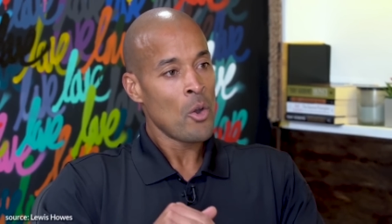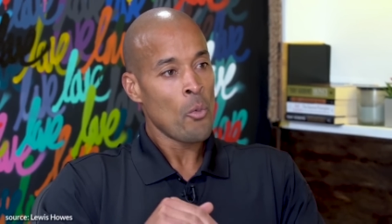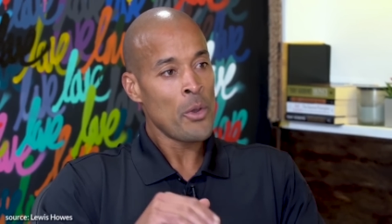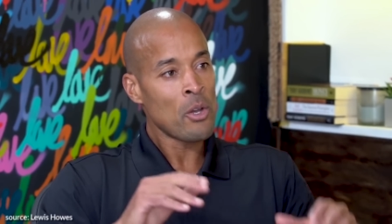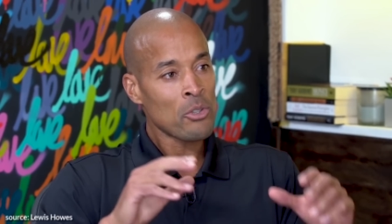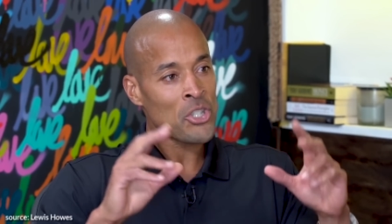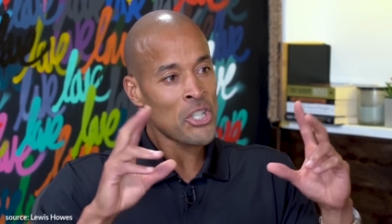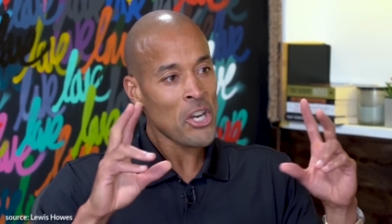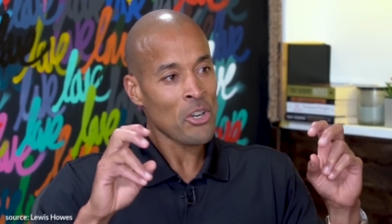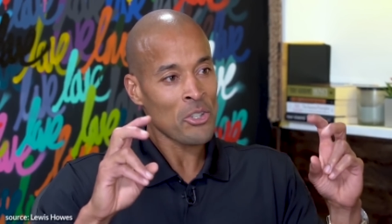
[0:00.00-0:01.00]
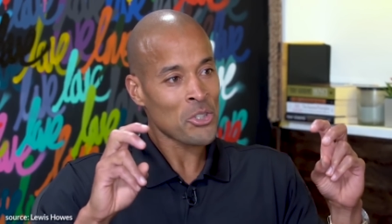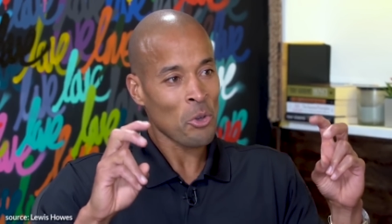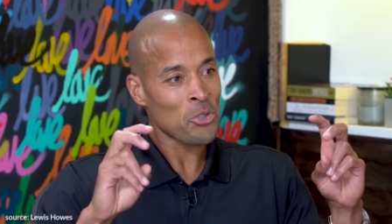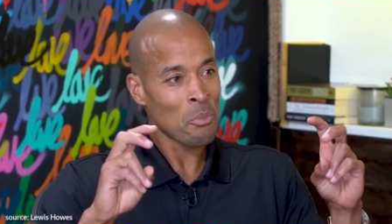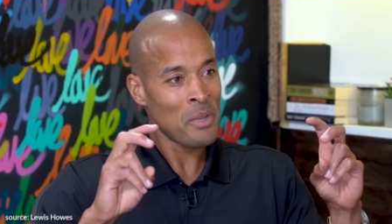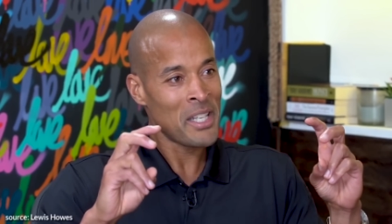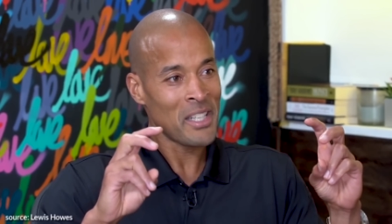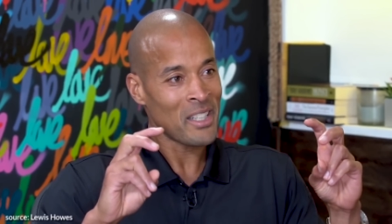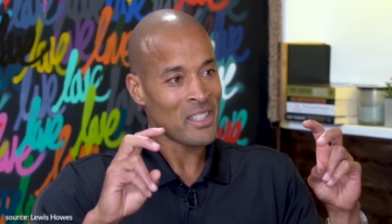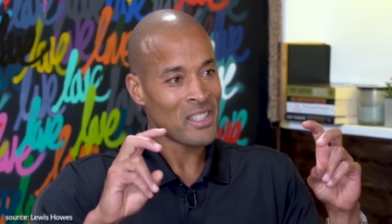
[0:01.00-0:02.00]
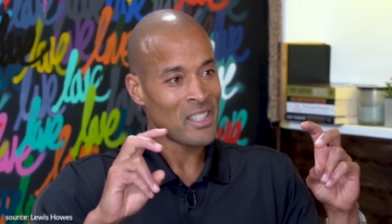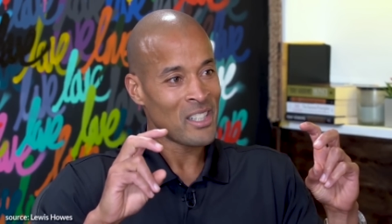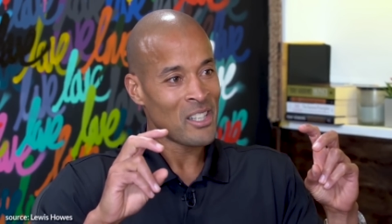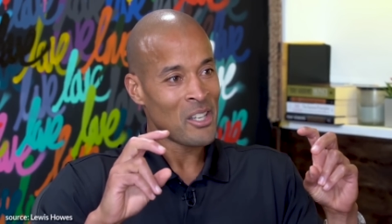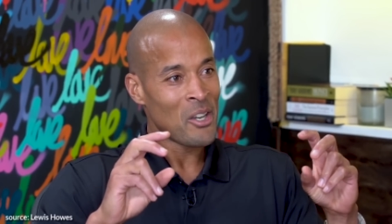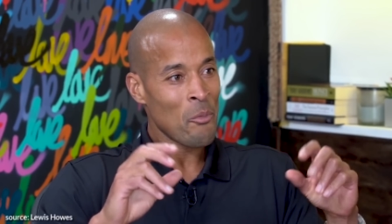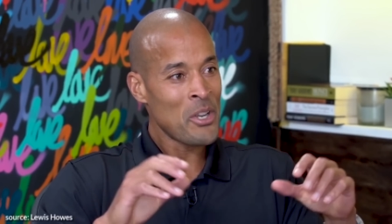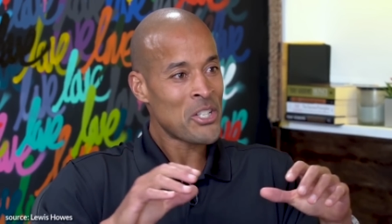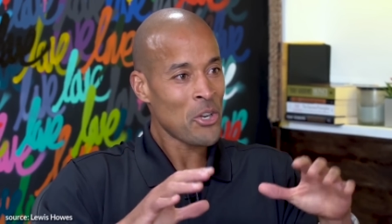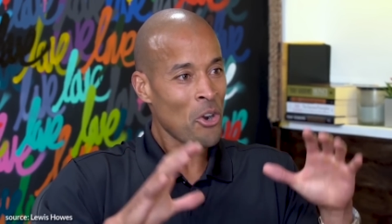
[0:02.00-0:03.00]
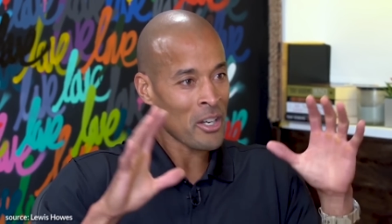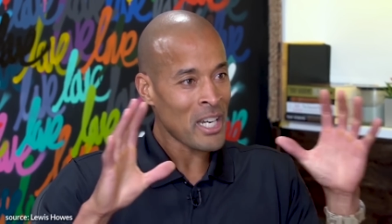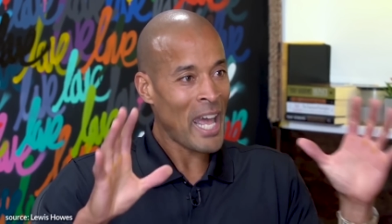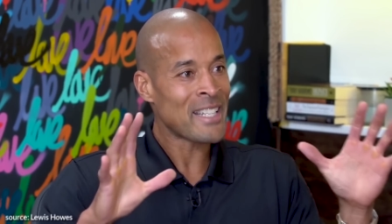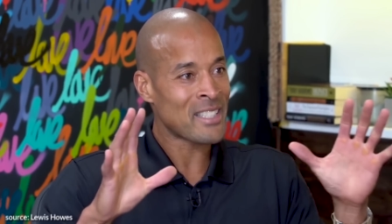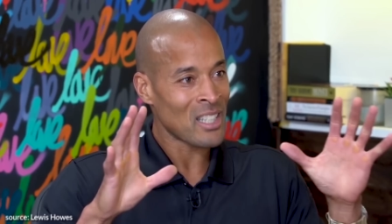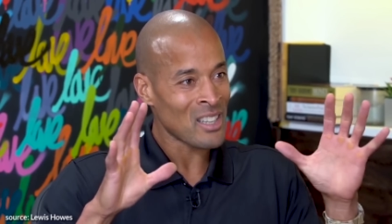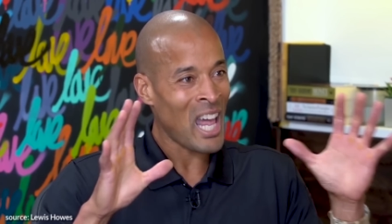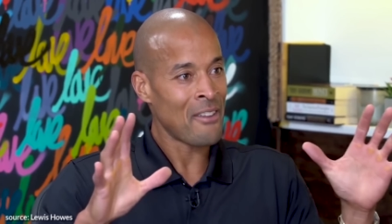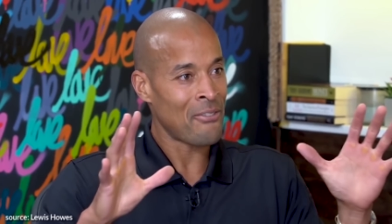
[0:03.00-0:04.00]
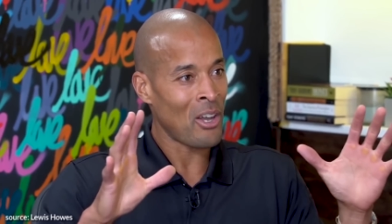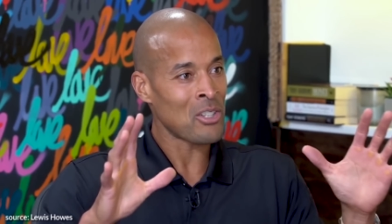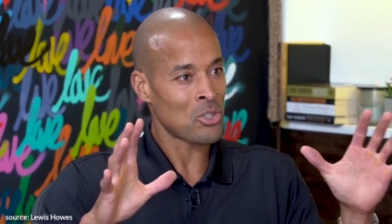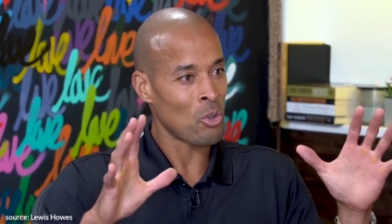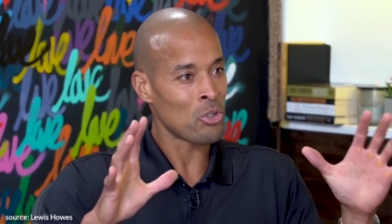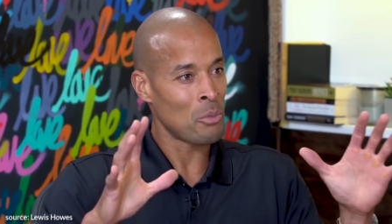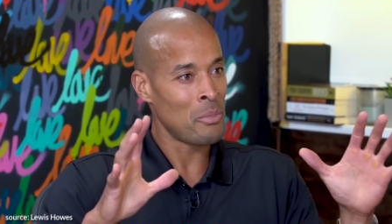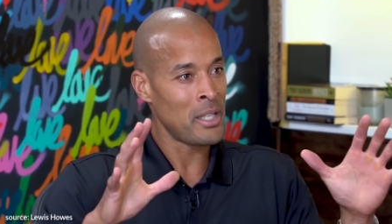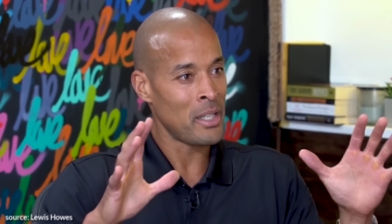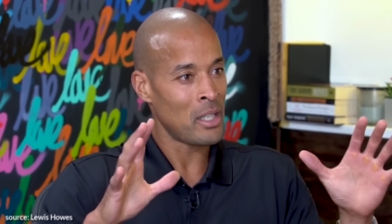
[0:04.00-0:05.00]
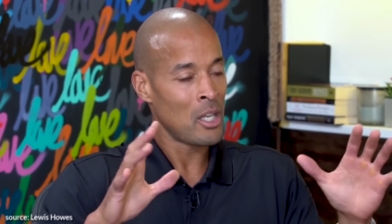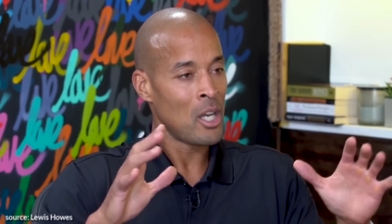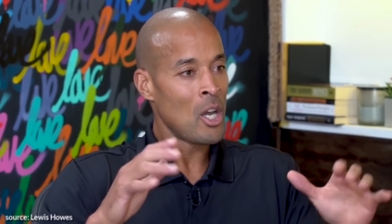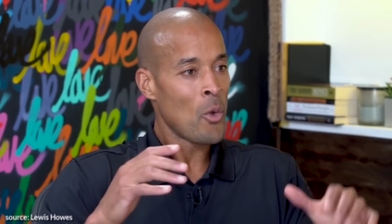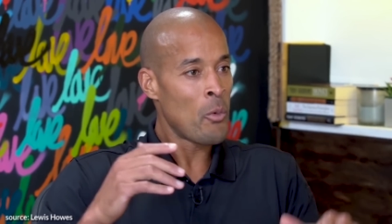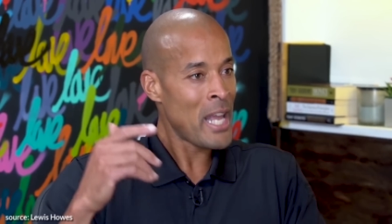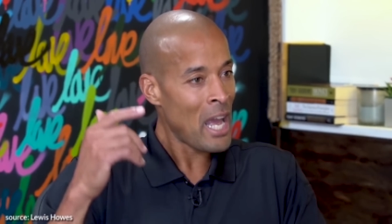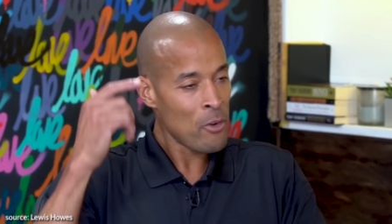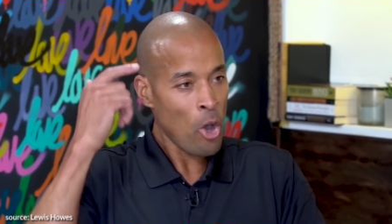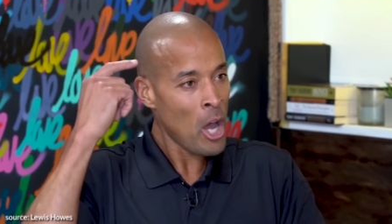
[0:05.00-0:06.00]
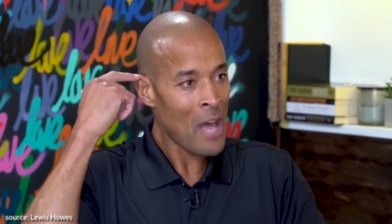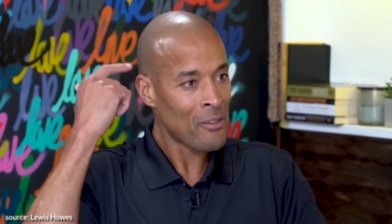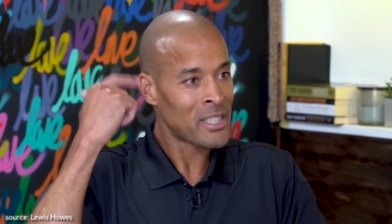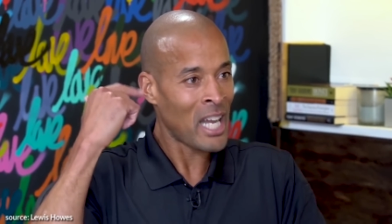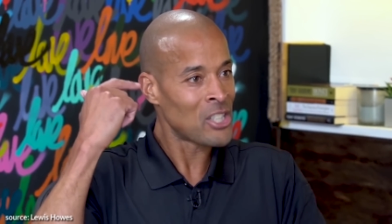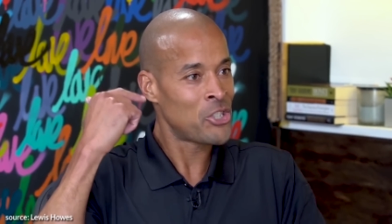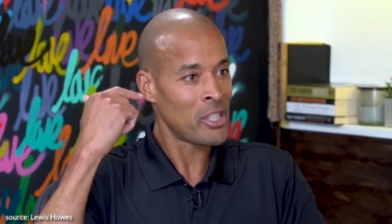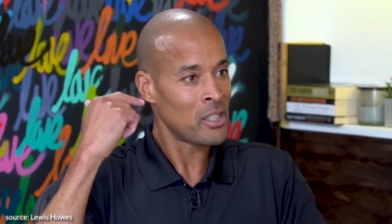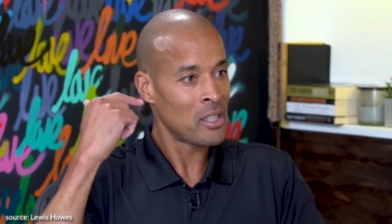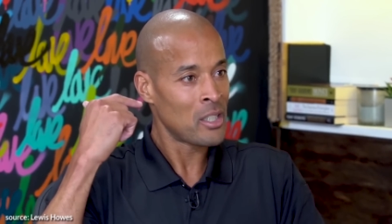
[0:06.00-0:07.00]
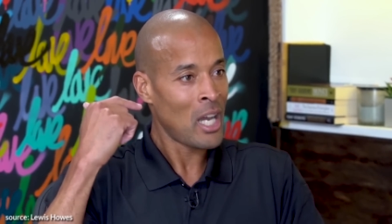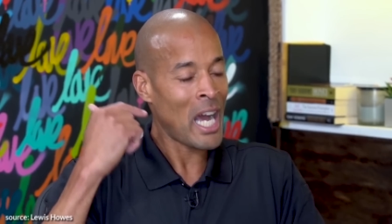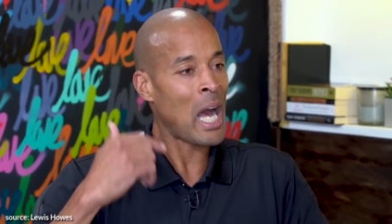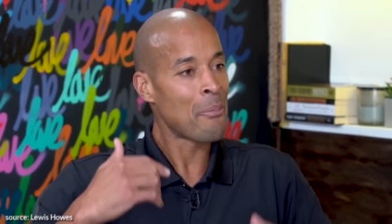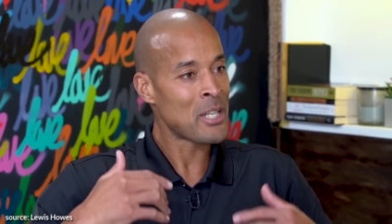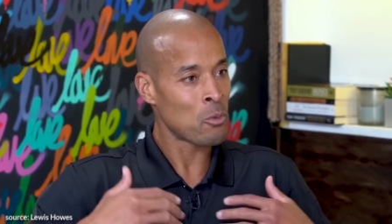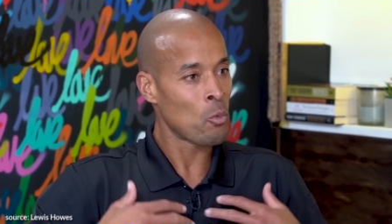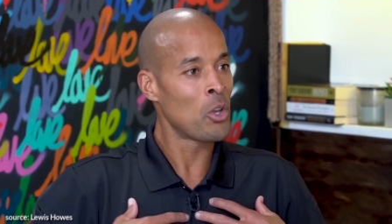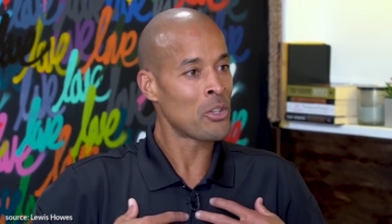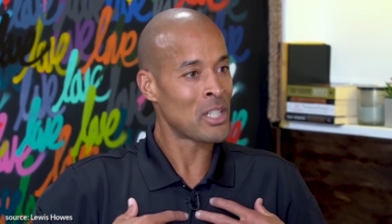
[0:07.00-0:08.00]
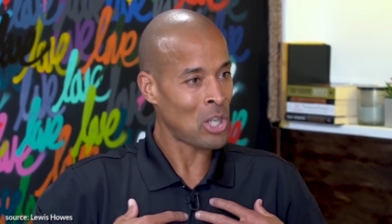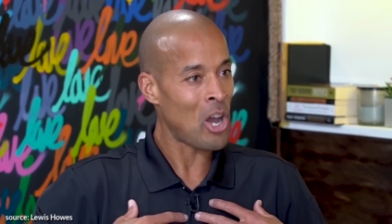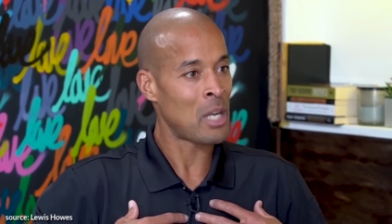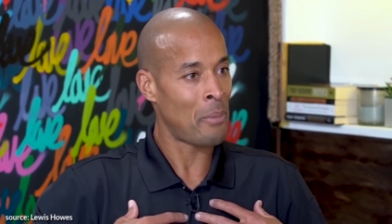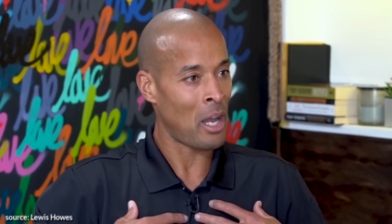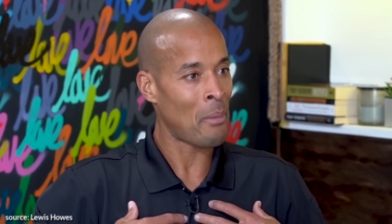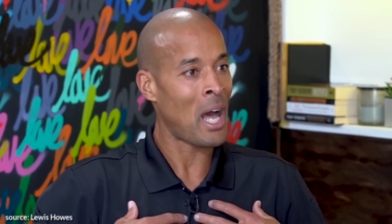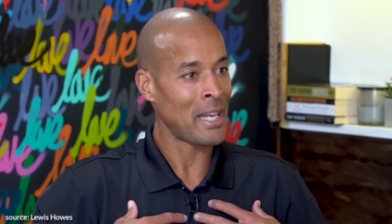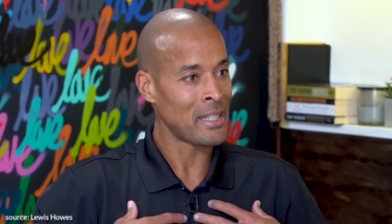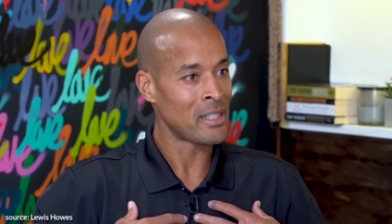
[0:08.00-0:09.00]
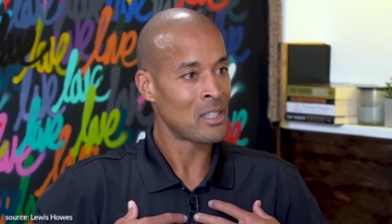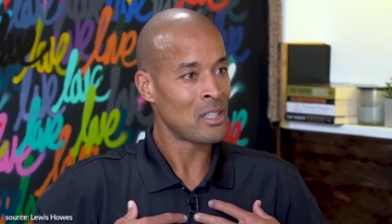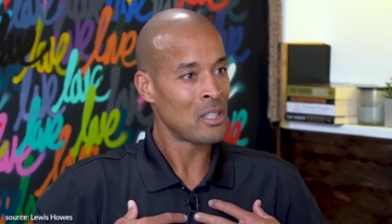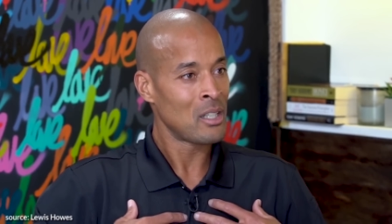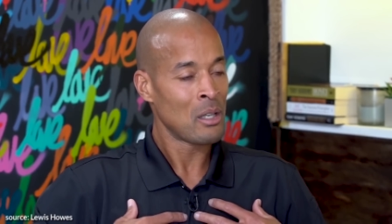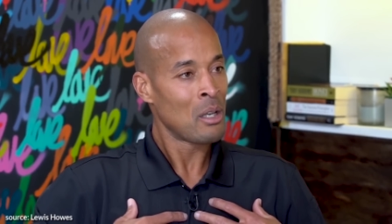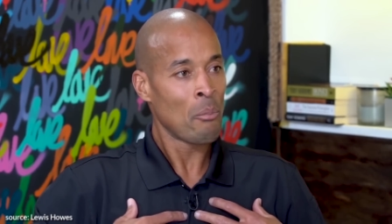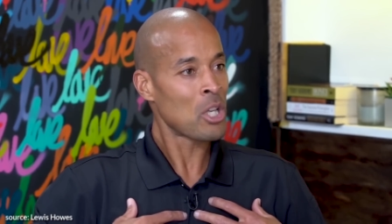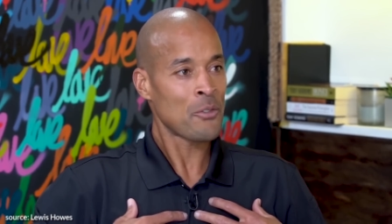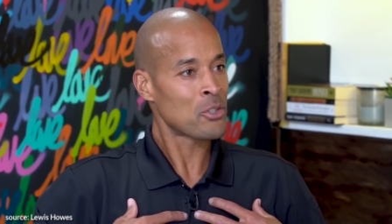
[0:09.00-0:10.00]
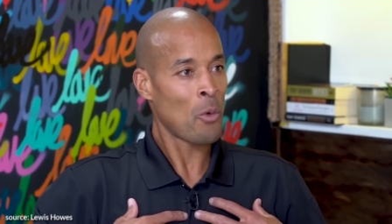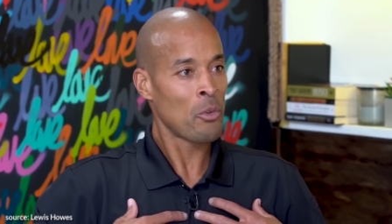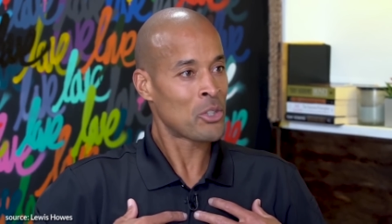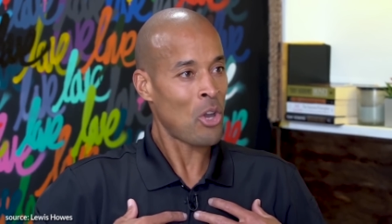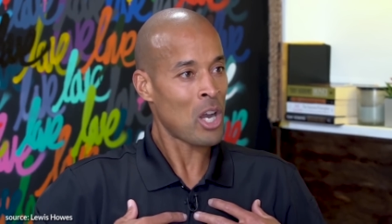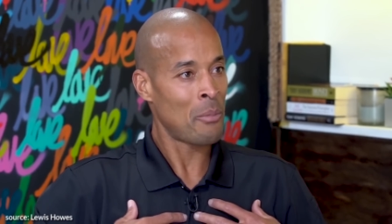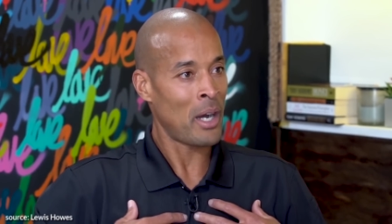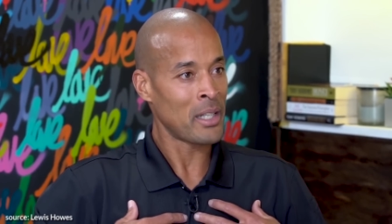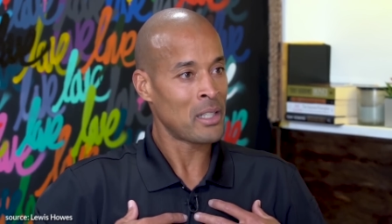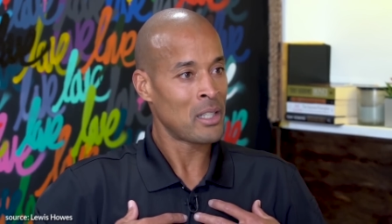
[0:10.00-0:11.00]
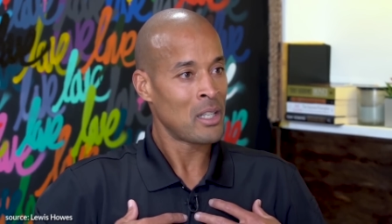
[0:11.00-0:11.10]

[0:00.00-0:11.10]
We don't share it on social media. We share our nice life on social media. We have we all have a dungeon. I'm just willing to talk about mine. Yeah. Most of us aren't willing to talk about it.